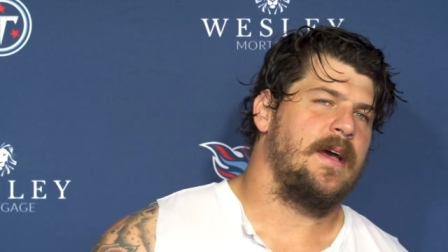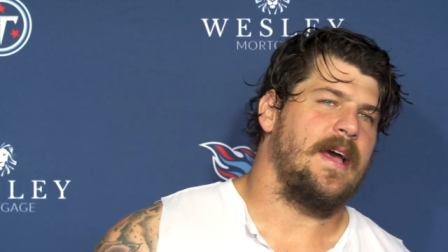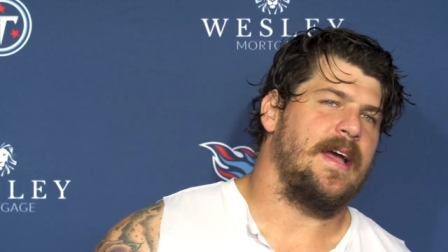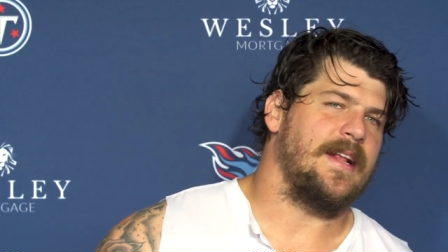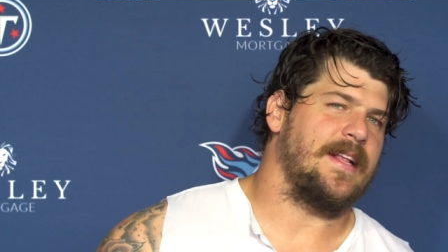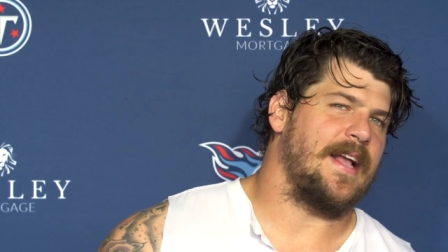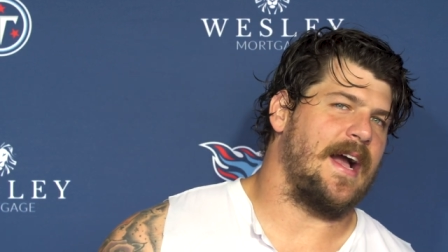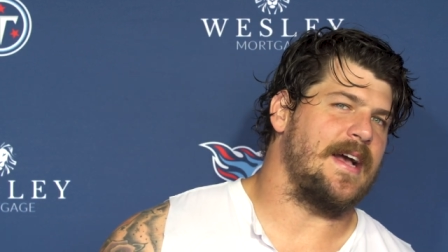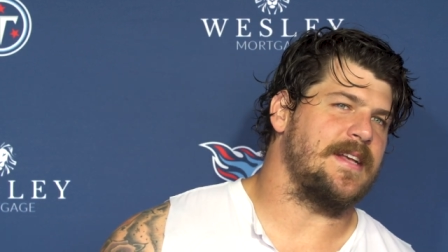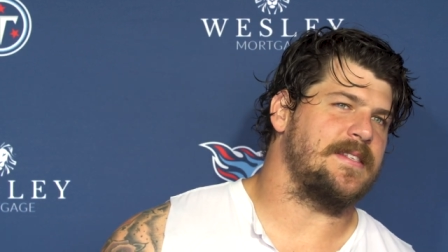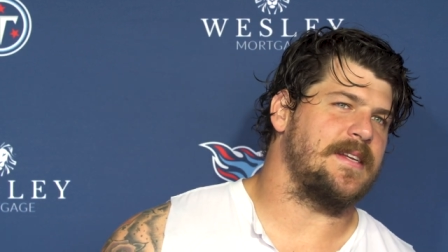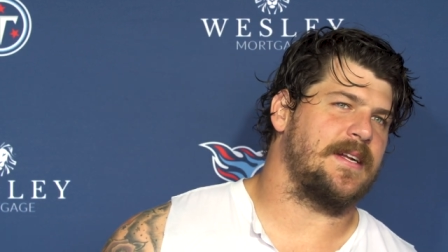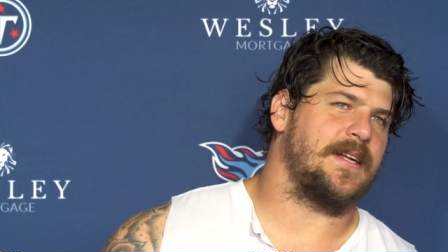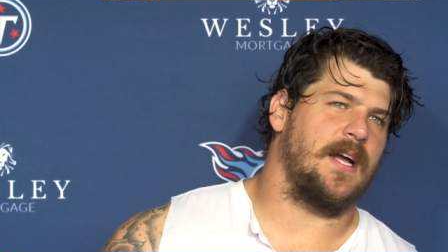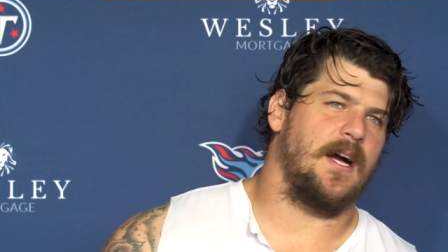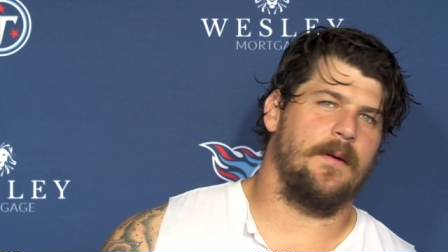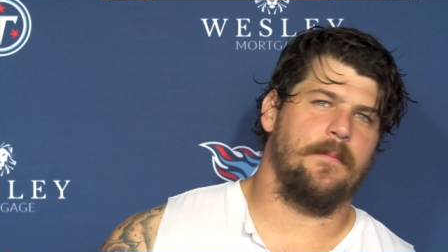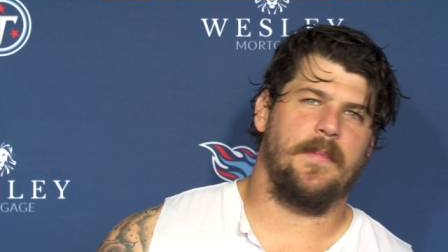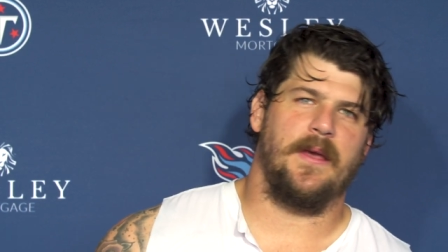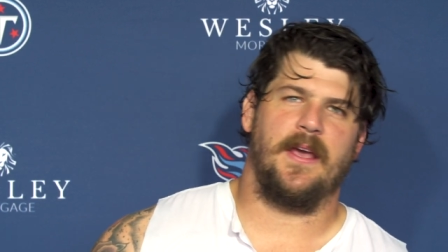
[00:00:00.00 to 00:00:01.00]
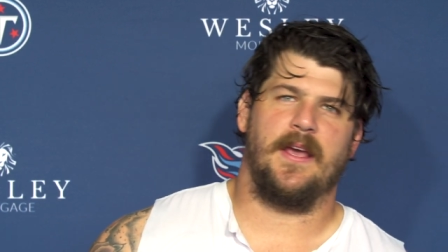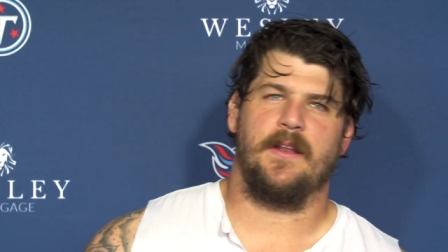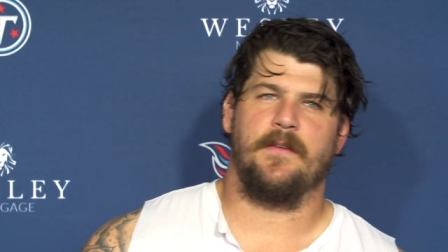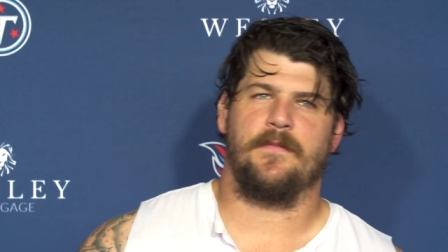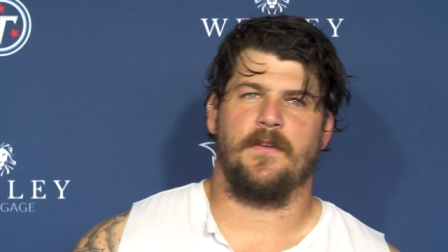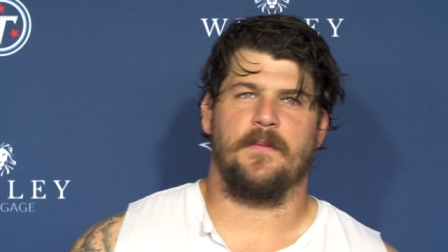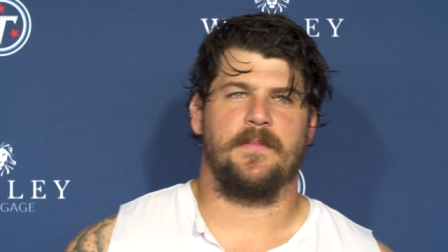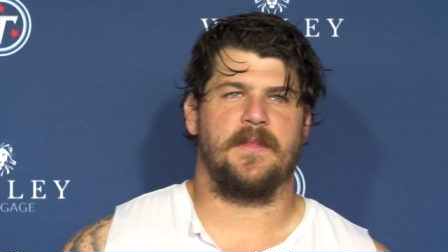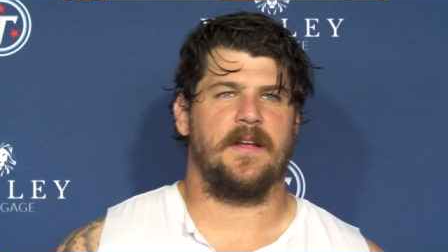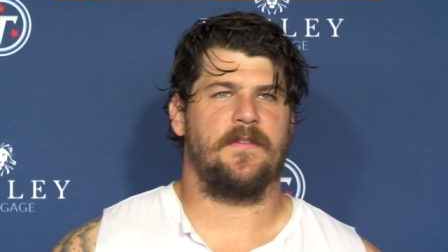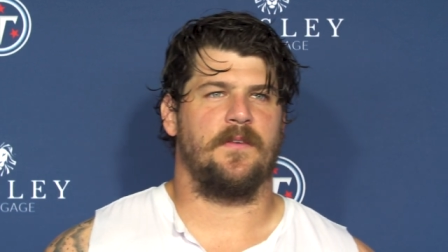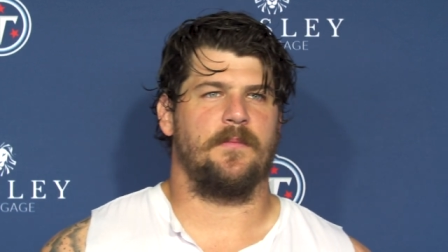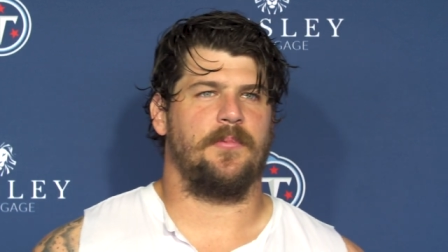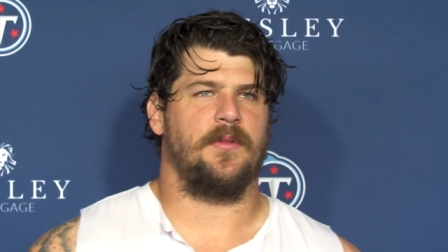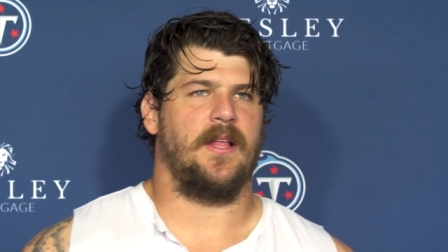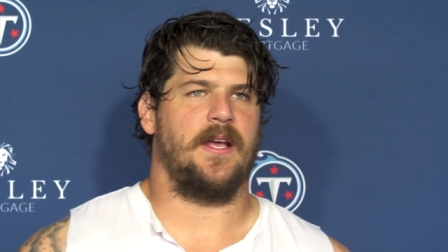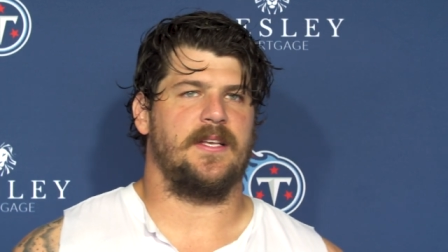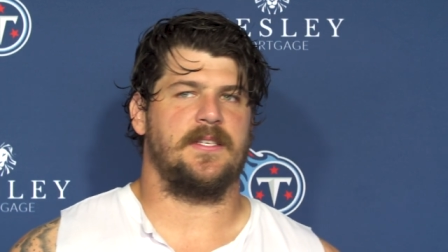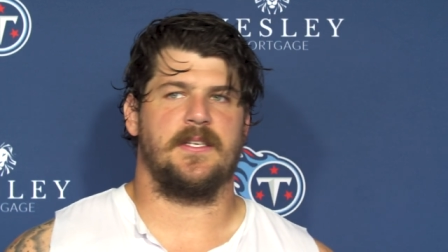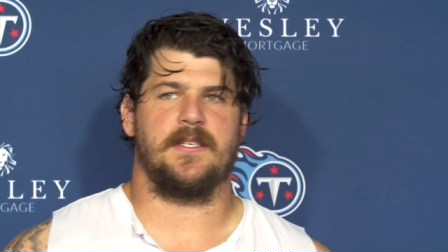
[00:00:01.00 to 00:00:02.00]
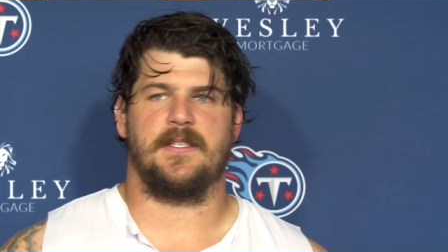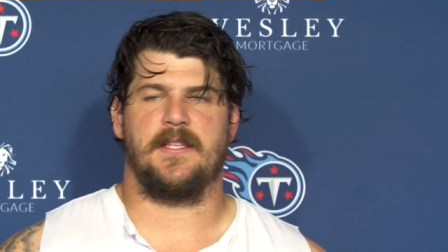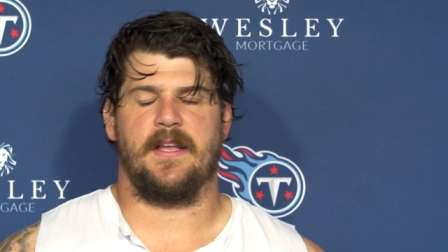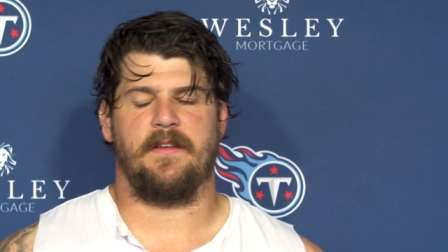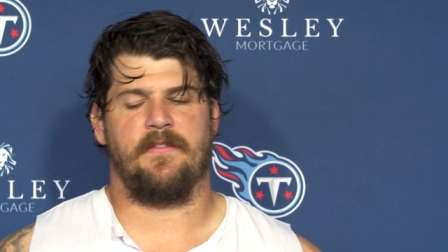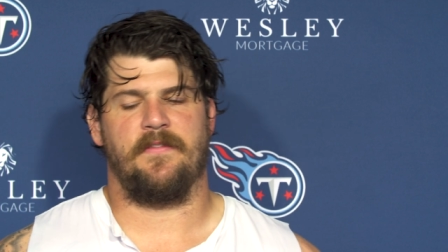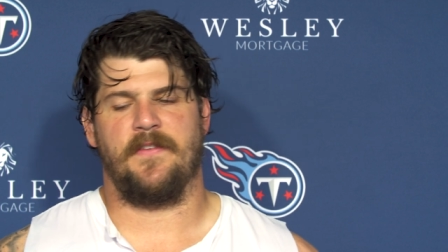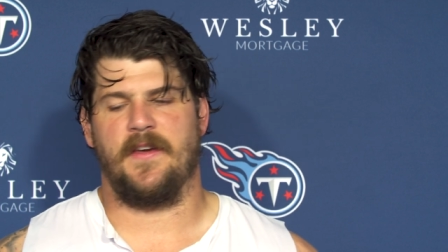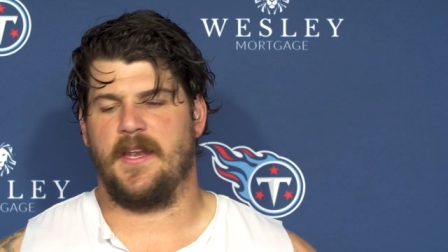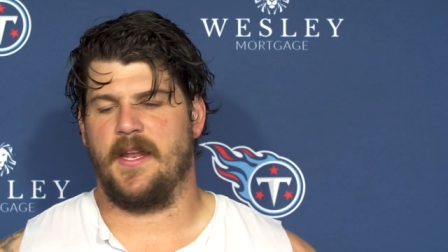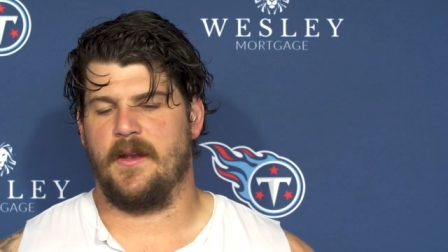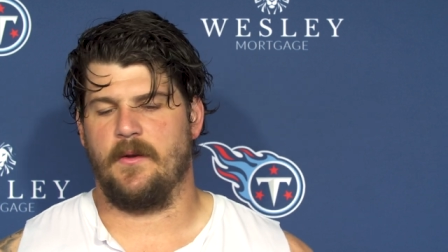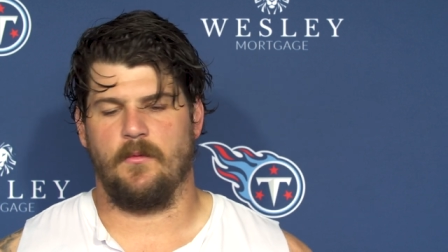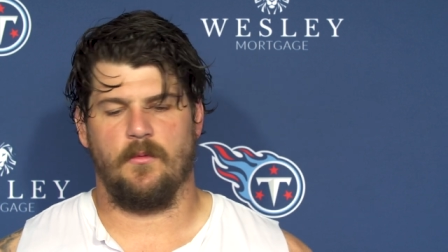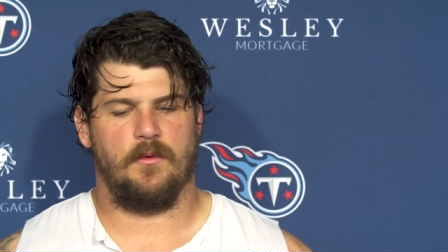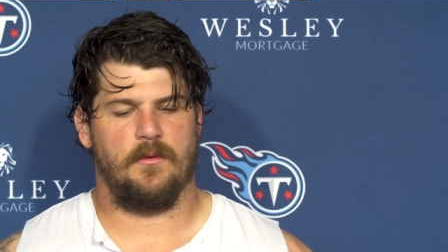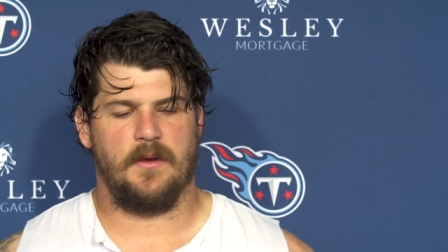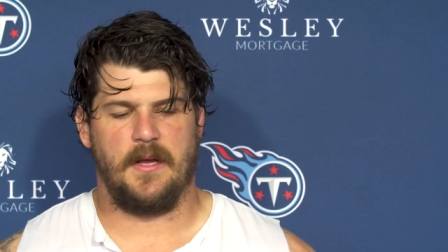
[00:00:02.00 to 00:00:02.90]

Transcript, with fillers: And guys that come in from different places, they fit in.